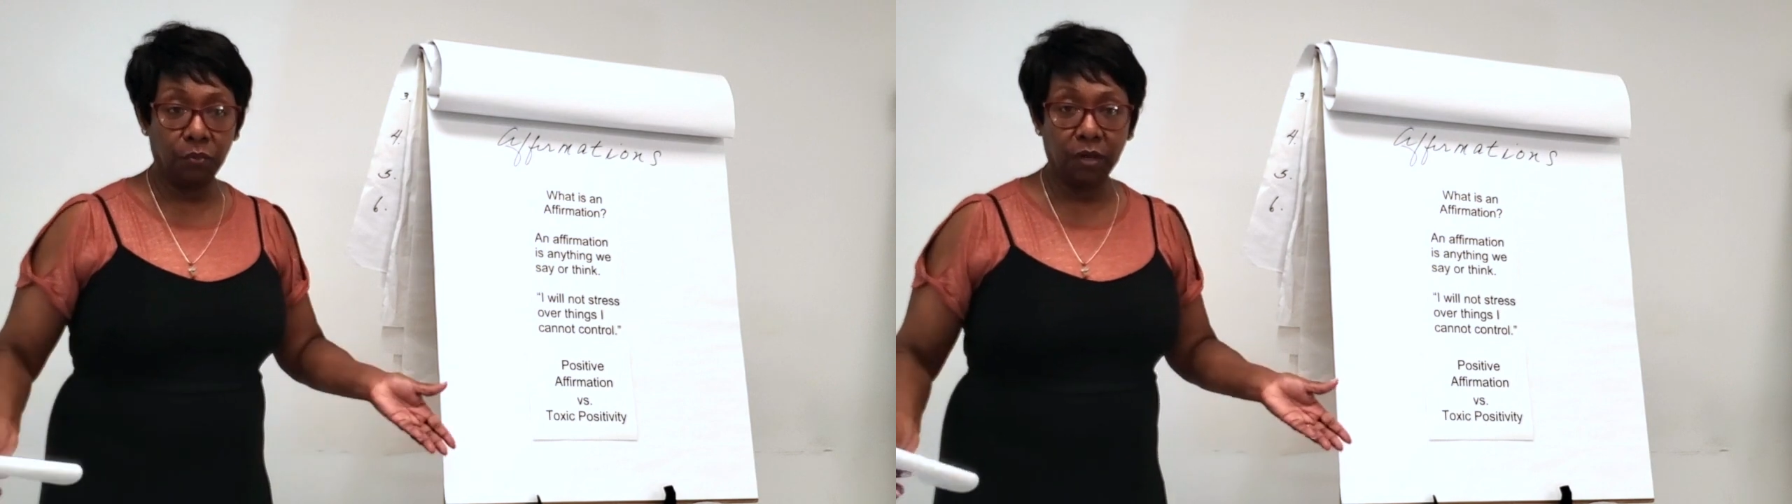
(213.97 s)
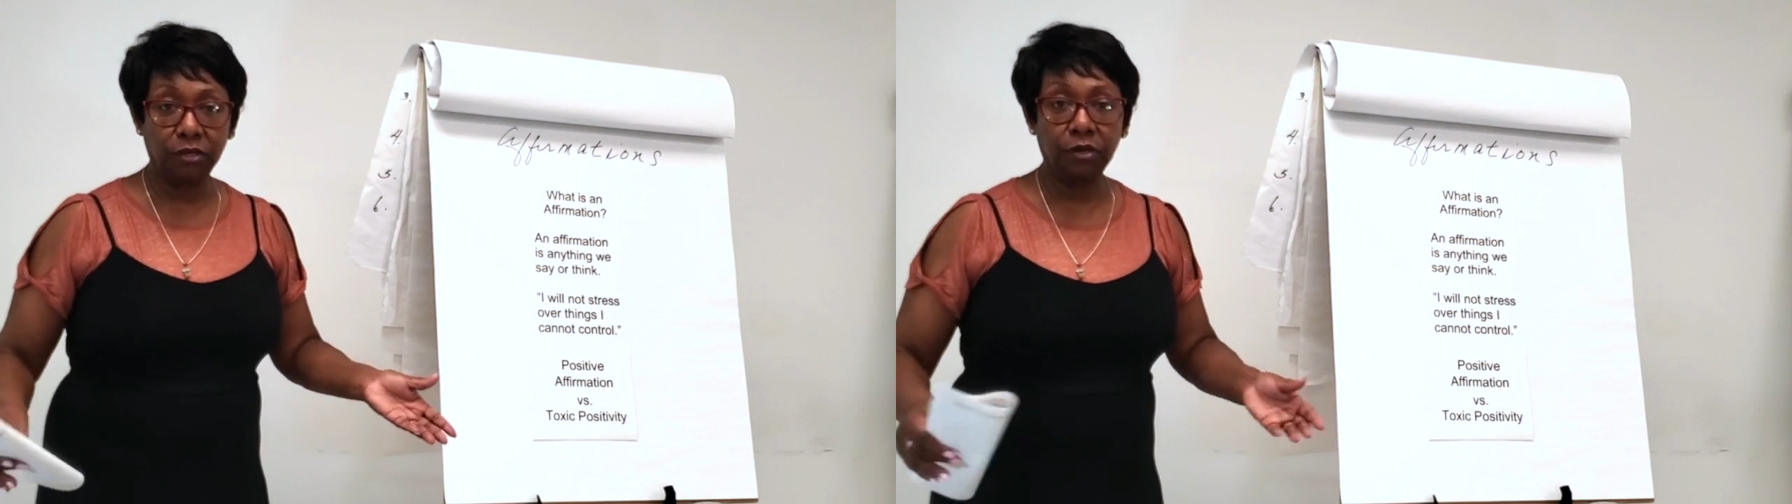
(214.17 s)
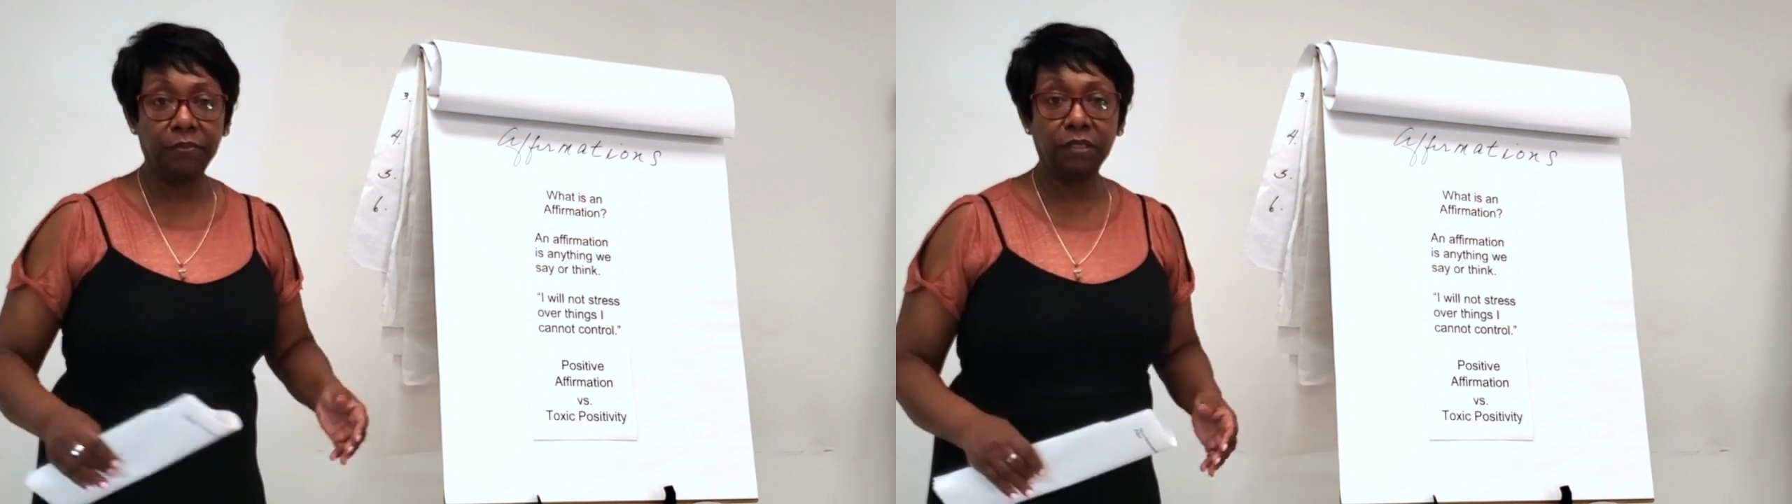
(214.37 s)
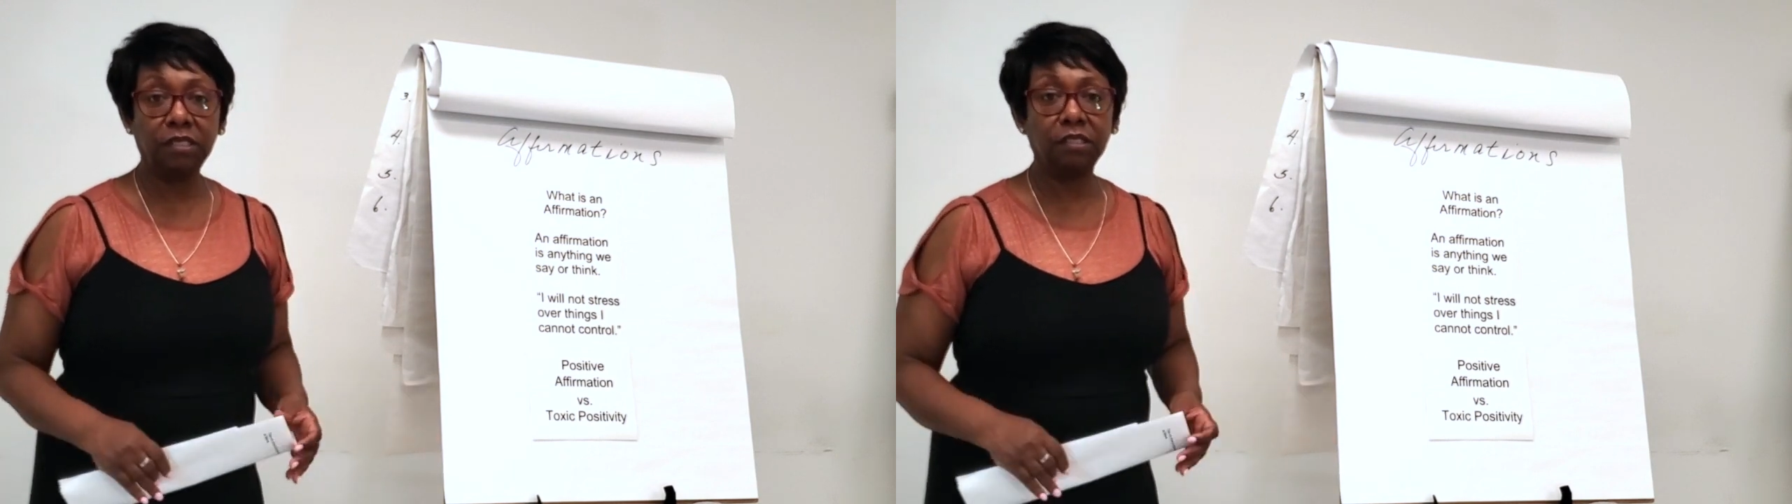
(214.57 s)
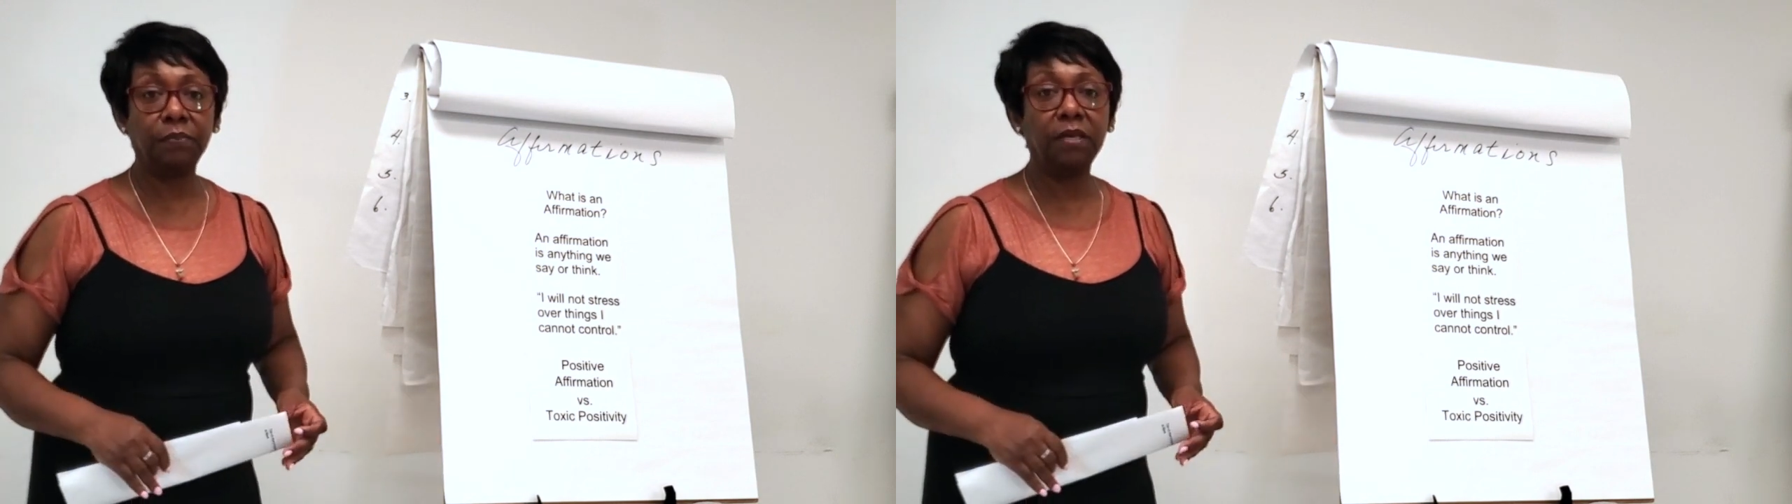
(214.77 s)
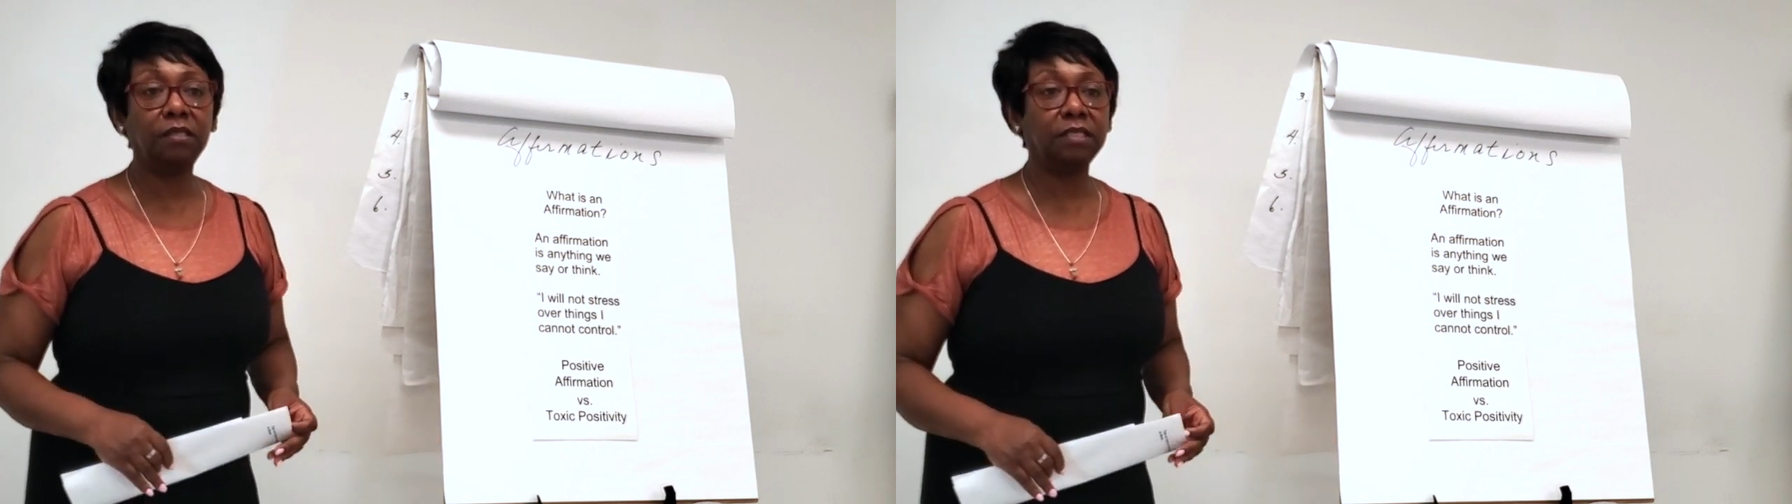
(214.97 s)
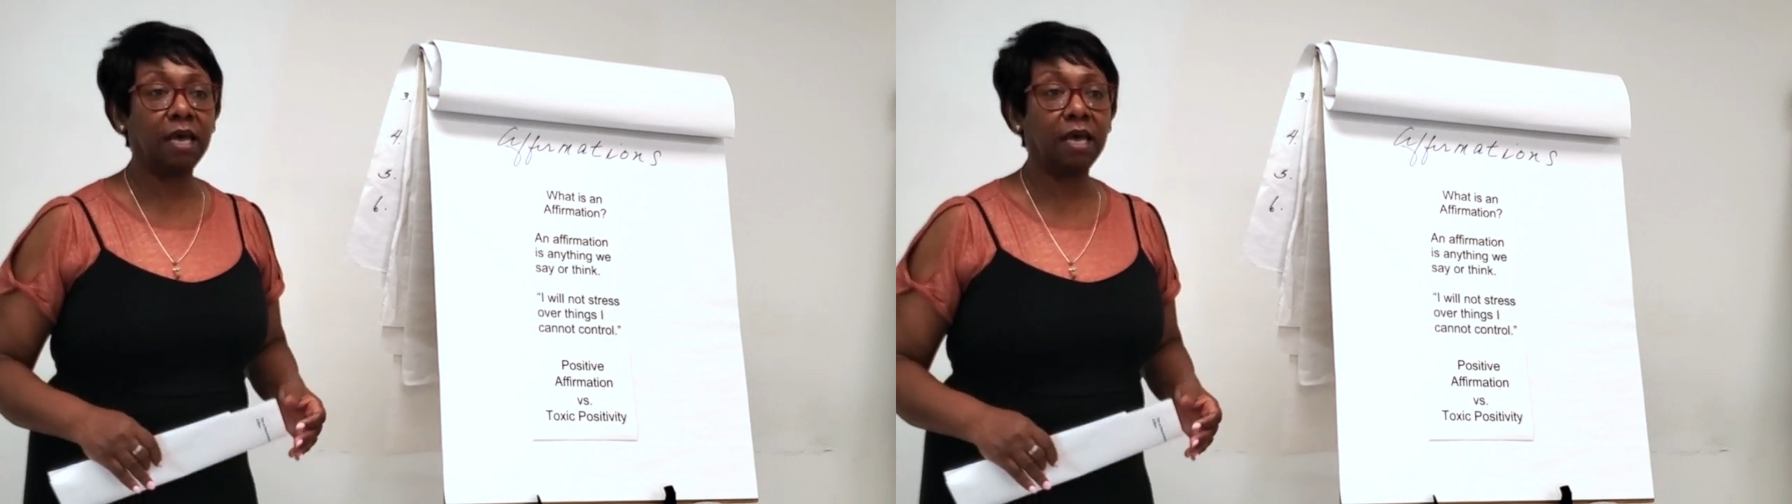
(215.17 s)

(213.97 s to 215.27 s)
one of your participants,